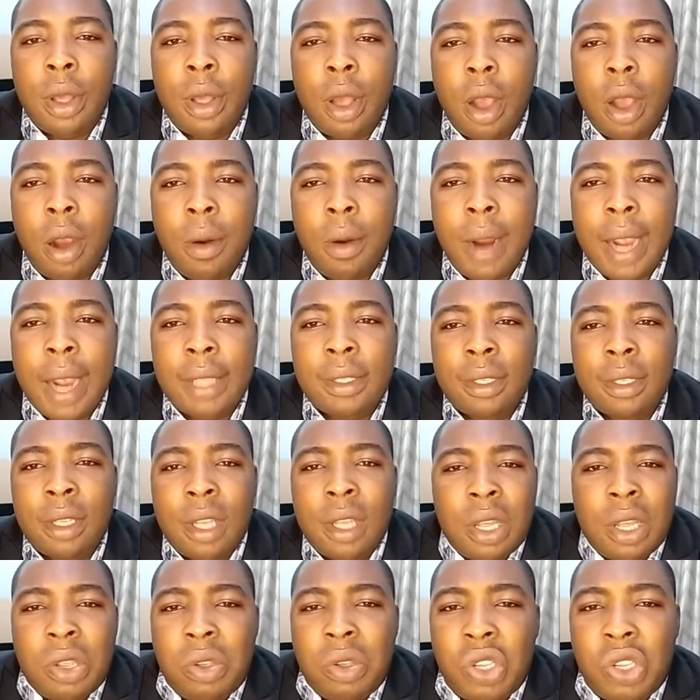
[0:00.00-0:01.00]
All right.
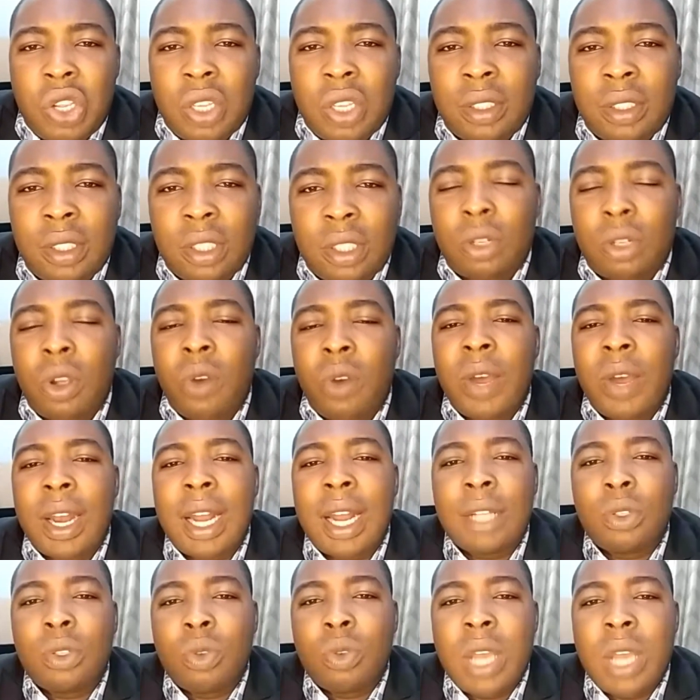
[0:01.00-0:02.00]
You just discover
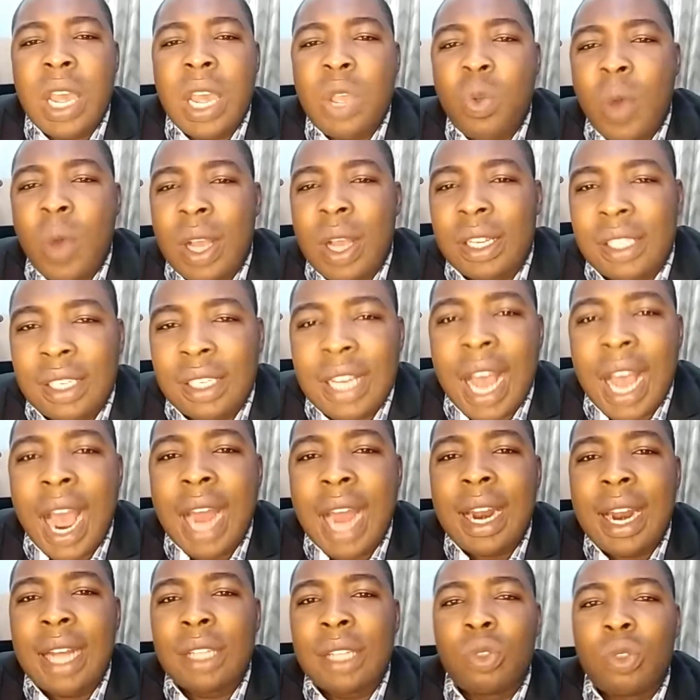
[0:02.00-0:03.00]
that today you are sad
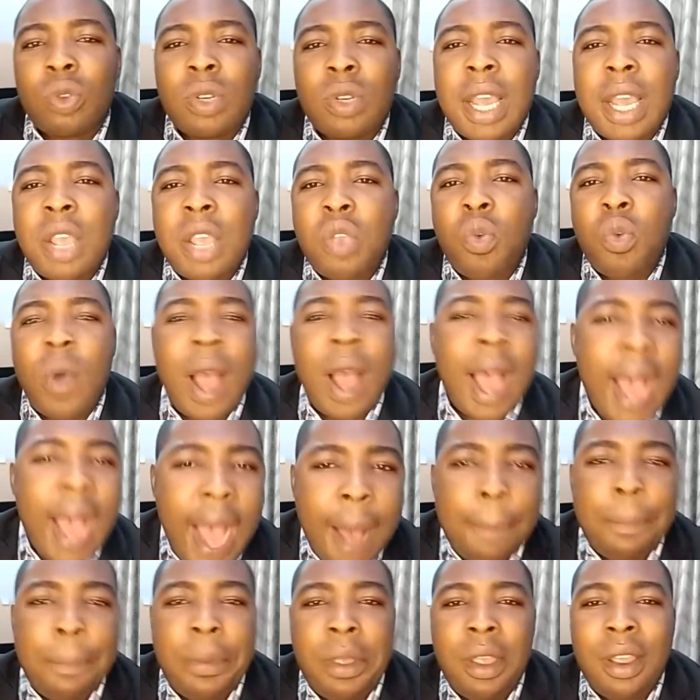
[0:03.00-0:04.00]
and today you are
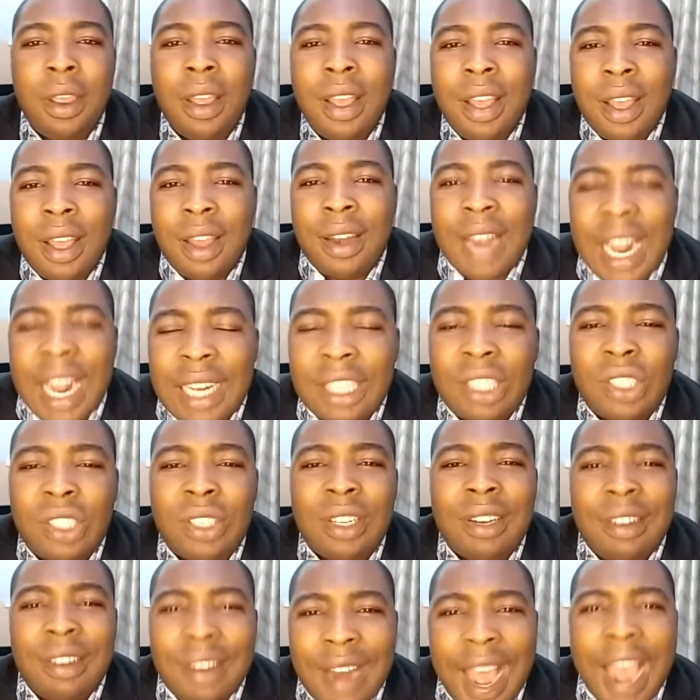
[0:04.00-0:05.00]
happy. That is
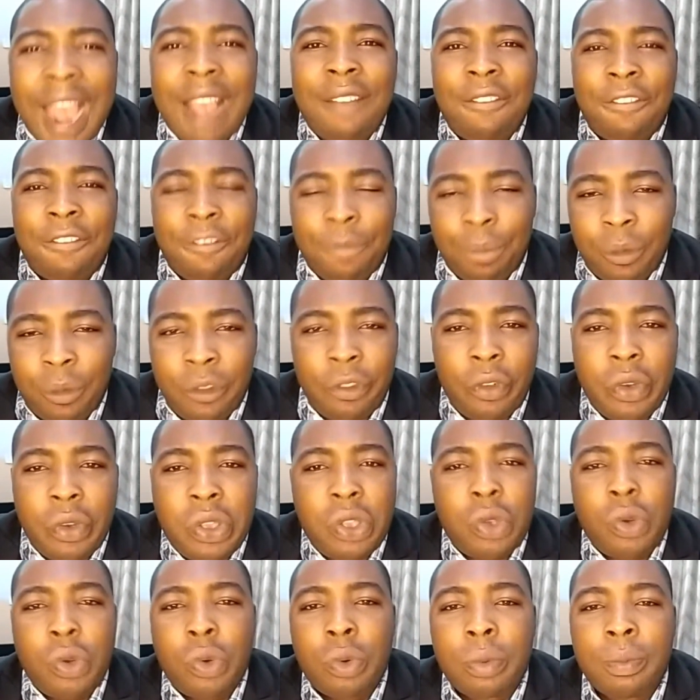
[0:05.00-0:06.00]
life for
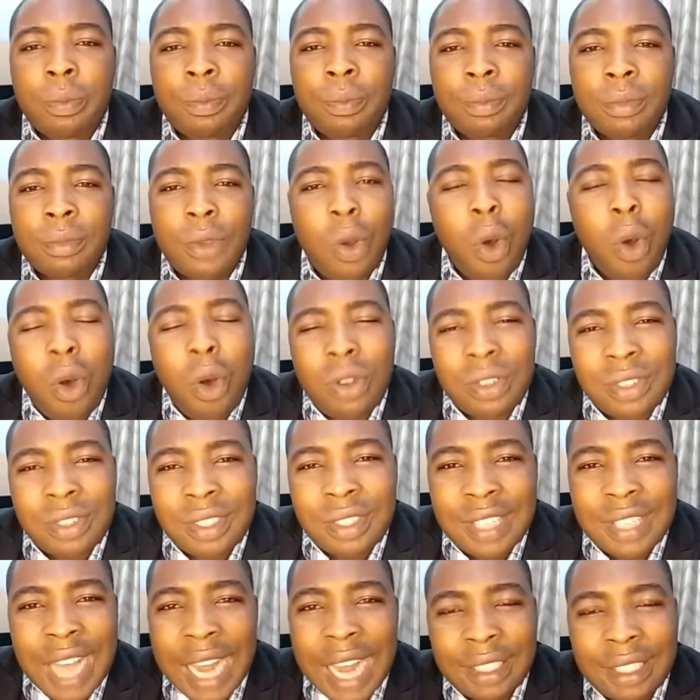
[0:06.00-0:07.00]
you.
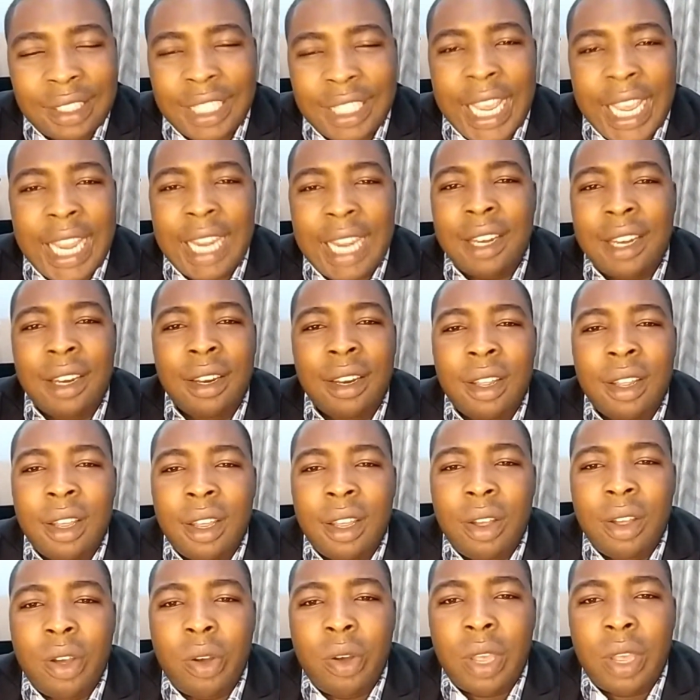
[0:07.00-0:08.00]
Uncertain.
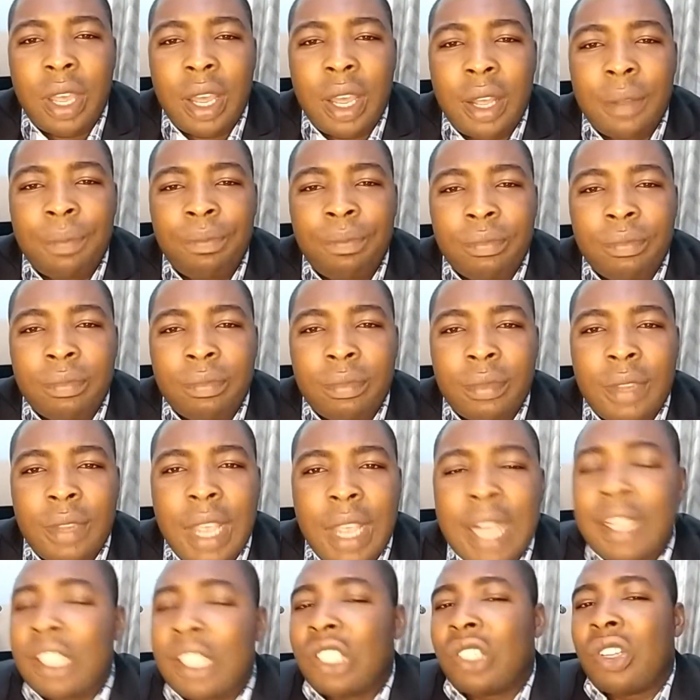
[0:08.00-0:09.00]
Okay.
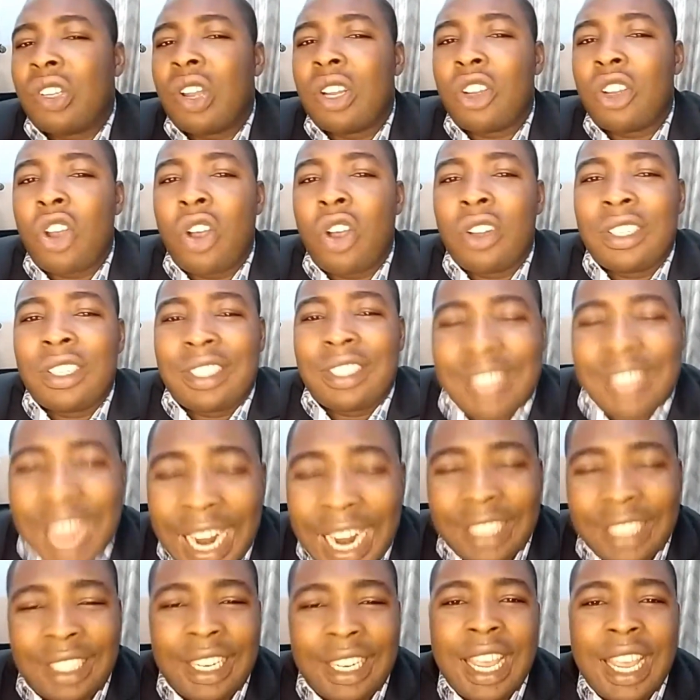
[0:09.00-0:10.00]
It is not
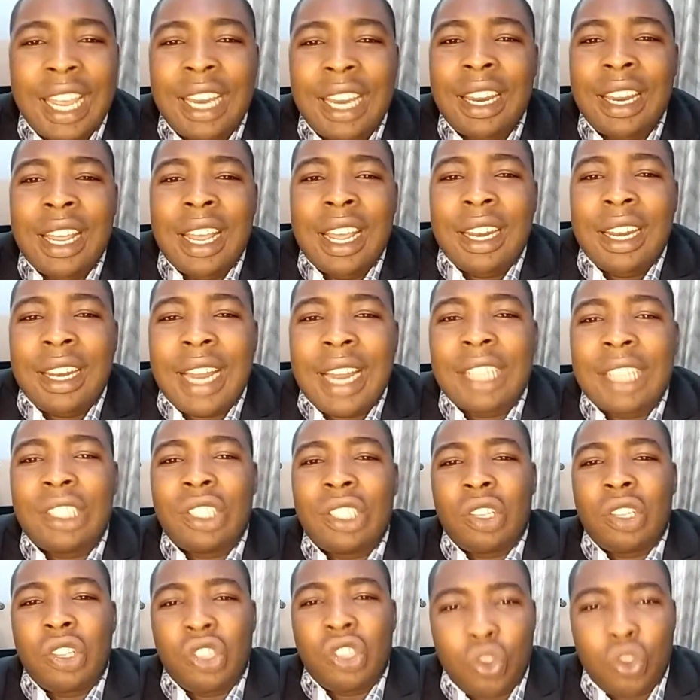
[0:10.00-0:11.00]
certain that
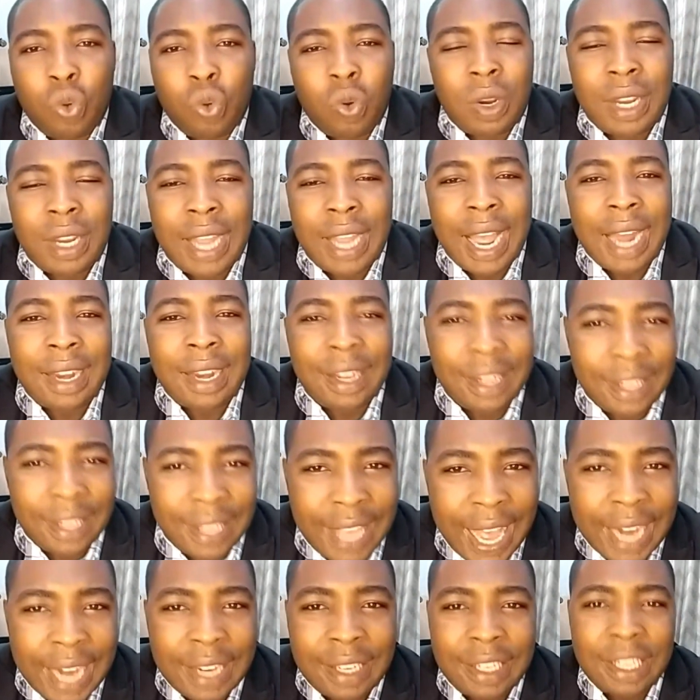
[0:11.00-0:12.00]
you can
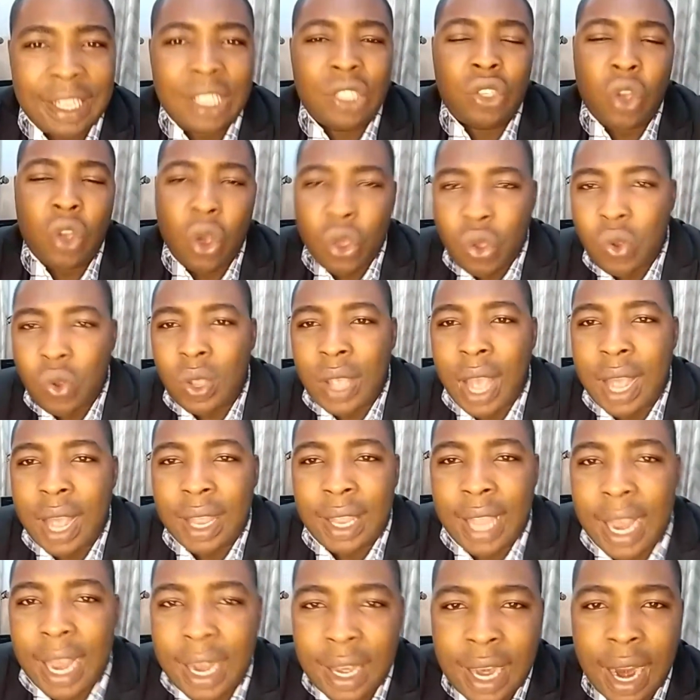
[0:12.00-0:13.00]
get this or you can
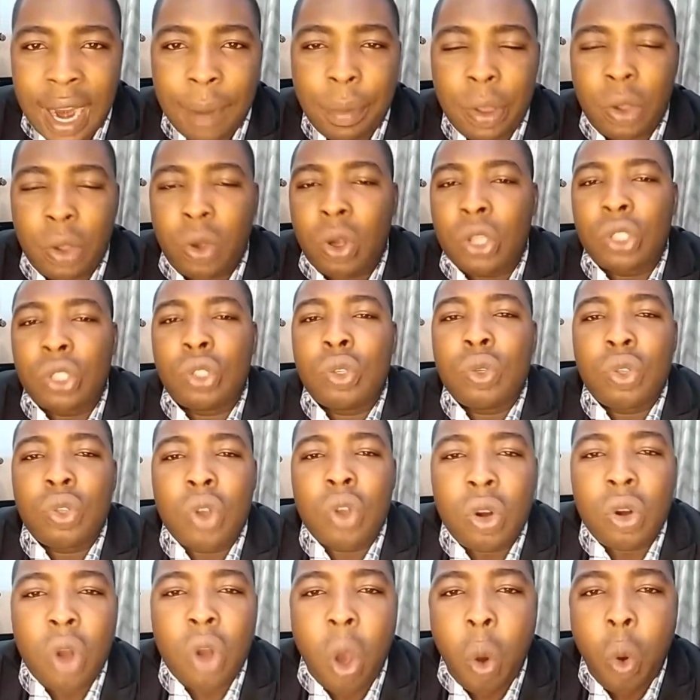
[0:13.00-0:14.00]
get that because you
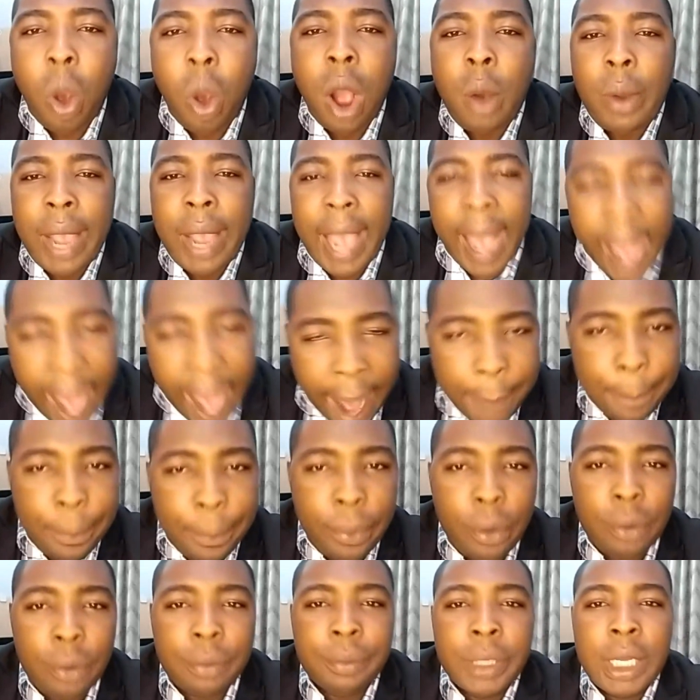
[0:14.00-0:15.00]
don't know what will
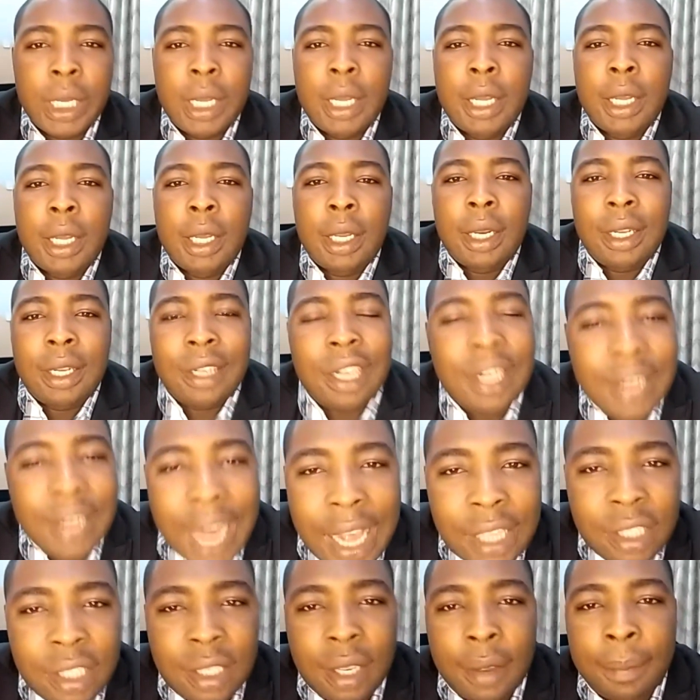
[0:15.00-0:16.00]
happen the
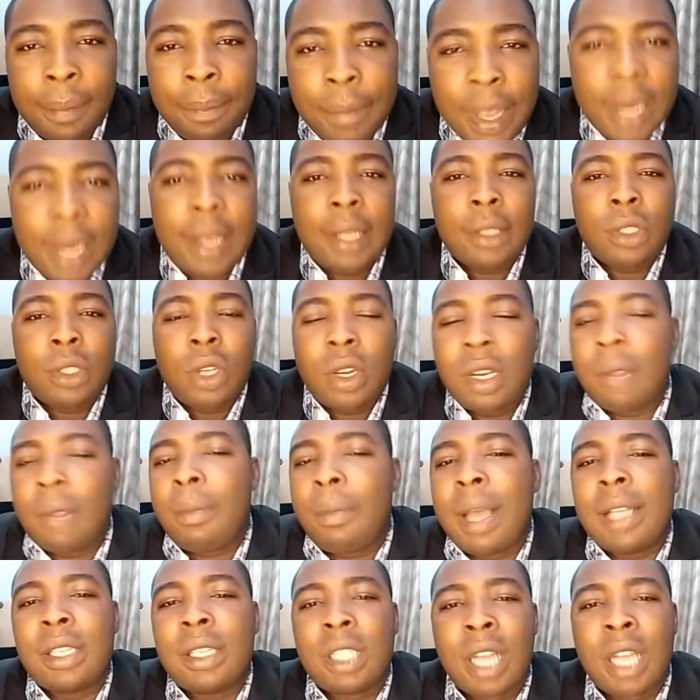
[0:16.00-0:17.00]
next minute or
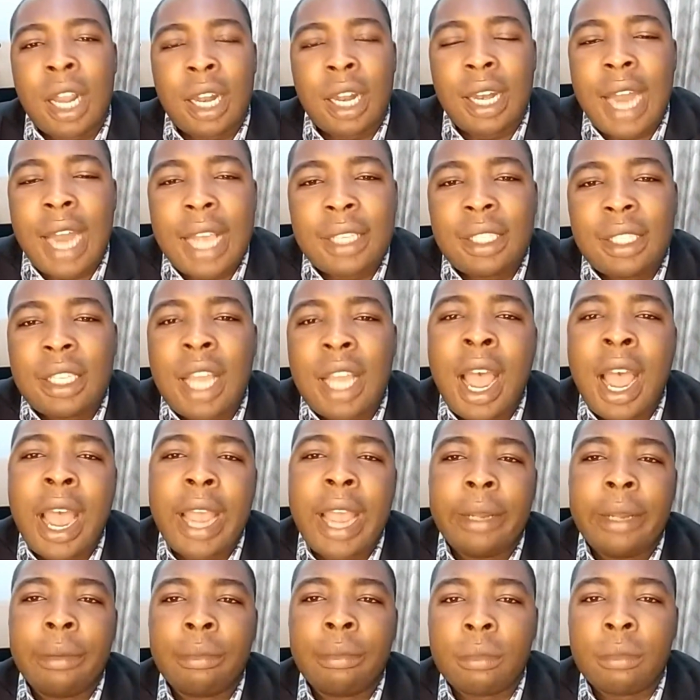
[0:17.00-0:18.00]
the next
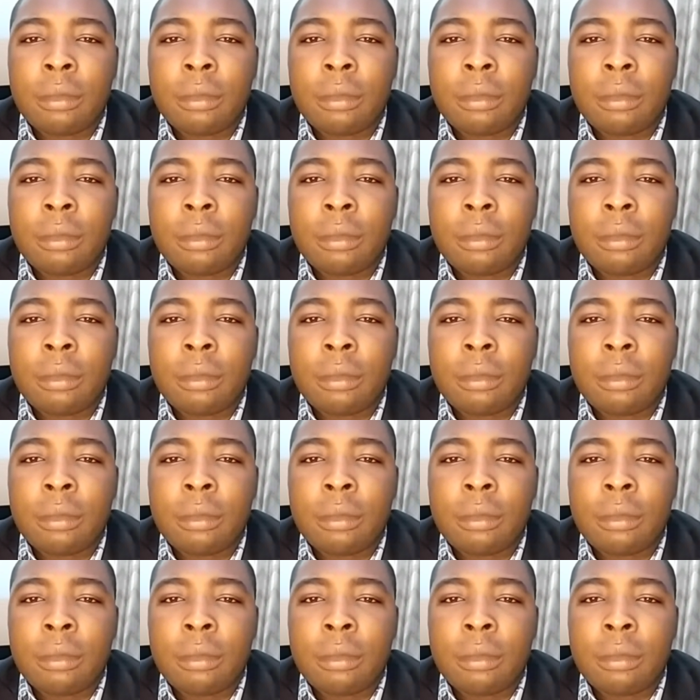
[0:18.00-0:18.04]
time.